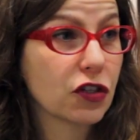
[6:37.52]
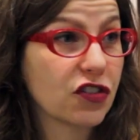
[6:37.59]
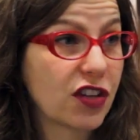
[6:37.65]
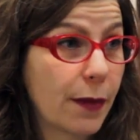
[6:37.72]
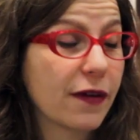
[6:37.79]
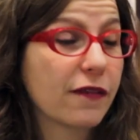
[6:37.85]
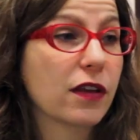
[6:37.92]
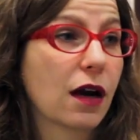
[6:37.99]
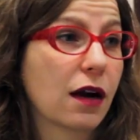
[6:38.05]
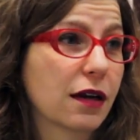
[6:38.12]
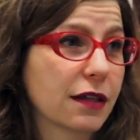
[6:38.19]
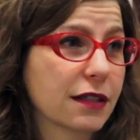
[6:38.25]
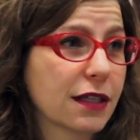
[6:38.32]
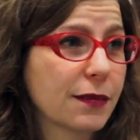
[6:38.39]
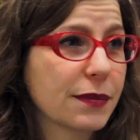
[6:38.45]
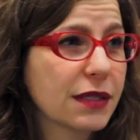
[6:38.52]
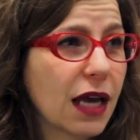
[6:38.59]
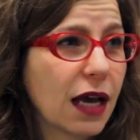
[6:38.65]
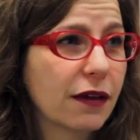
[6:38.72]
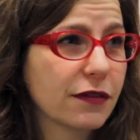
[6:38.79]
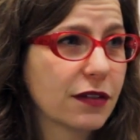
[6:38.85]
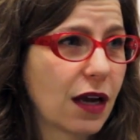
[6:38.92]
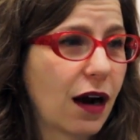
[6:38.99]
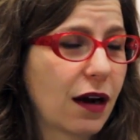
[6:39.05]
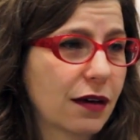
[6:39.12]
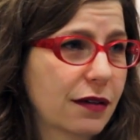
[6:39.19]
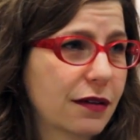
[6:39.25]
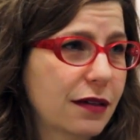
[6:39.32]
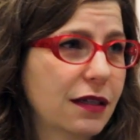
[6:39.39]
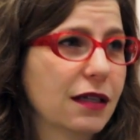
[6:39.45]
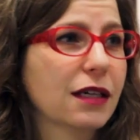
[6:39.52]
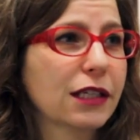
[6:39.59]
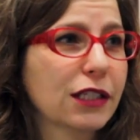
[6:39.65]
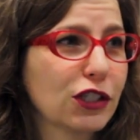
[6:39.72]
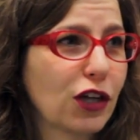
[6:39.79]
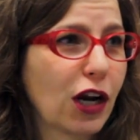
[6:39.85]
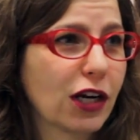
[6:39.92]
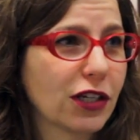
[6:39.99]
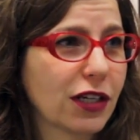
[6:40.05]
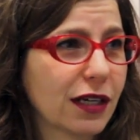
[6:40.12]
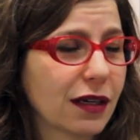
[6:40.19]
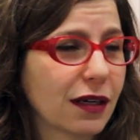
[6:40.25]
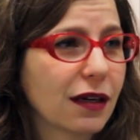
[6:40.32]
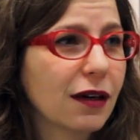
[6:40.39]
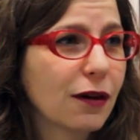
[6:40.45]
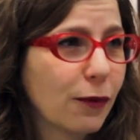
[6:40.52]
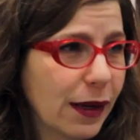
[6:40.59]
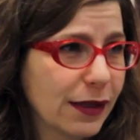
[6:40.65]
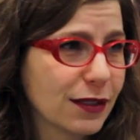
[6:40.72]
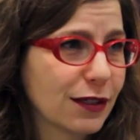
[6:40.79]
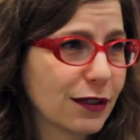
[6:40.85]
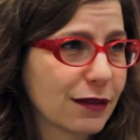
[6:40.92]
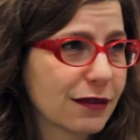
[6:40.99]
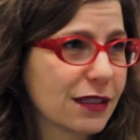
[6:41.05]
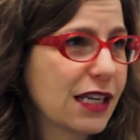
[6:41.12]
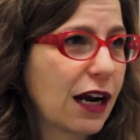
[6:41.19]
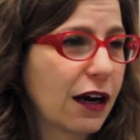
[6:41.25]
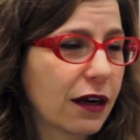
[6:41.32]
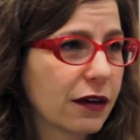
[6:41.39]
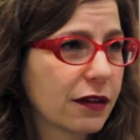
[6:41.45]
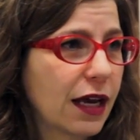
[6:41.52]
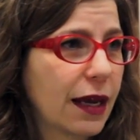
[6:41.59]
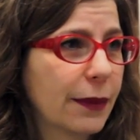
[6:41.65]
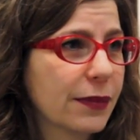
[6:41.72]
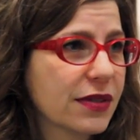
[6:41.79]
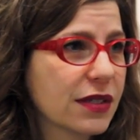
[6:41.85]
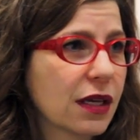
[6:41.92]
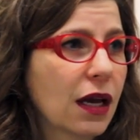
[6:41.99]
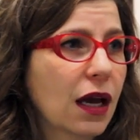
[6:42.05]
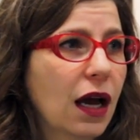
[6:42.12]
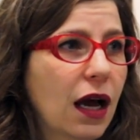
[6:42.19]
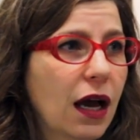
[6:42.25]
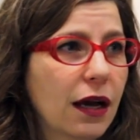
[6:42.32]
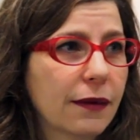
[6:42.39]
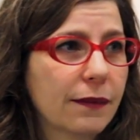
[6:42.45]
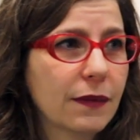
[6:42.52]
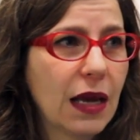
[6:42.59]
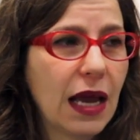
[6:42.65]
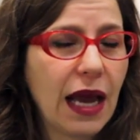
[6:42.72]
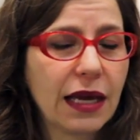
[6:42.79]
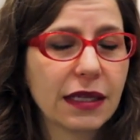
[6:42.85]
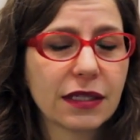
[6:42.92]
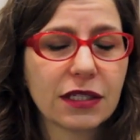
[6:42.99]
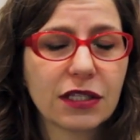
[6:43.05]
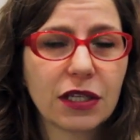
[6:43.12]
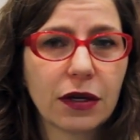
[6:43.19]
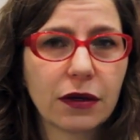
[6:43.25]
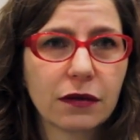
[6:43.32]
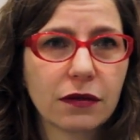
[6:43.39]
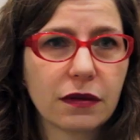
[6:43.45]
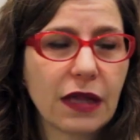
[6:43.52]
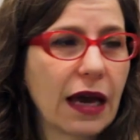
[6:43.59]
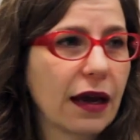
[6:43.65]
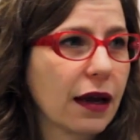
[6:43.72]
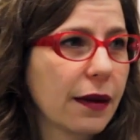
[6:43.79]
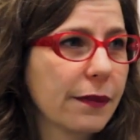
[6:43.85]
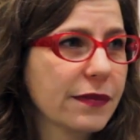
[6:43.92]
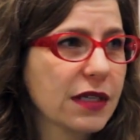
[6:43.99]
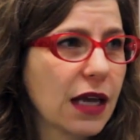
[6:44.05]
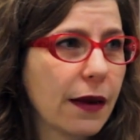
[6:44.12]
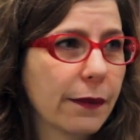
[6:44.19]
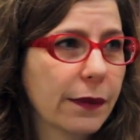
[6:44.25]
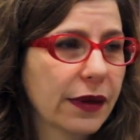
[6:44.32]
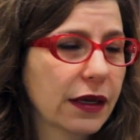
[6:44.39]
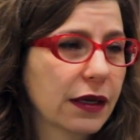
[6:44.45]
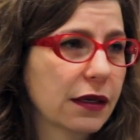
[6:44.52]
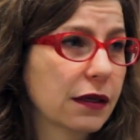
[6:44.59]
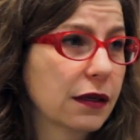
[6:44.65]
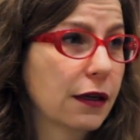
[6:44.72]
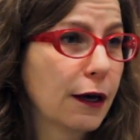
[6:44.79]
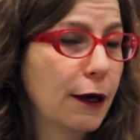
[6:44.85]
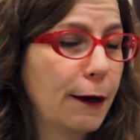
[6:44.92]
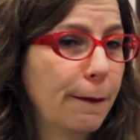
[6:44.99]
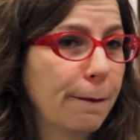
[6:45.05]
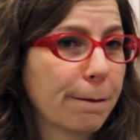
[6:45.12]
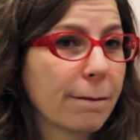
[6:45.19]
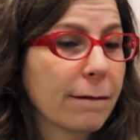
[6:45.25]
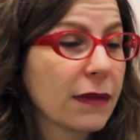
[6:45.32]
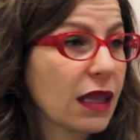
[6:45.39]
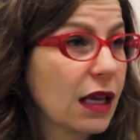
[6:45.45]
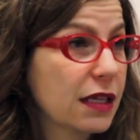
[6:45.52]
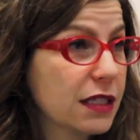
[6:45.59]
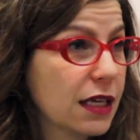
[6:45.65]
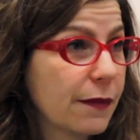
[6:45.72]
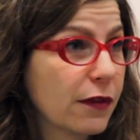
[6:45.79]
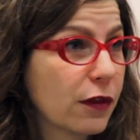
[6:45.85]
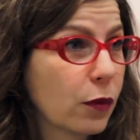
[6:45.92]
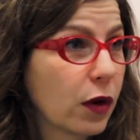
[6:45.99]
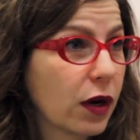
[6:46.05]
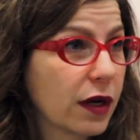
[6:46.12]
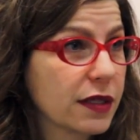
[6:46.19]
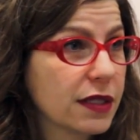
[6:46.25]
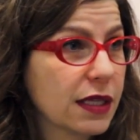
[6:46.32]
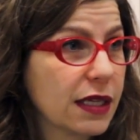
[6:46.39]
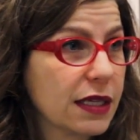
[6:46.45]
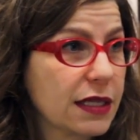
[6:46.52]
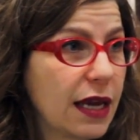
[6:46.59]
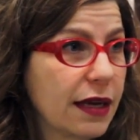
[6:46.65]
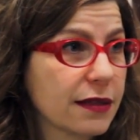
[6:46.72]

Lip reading: or some of the artists themselves, are deconstructing Western stereotypes, and so that comes up in some of the works in this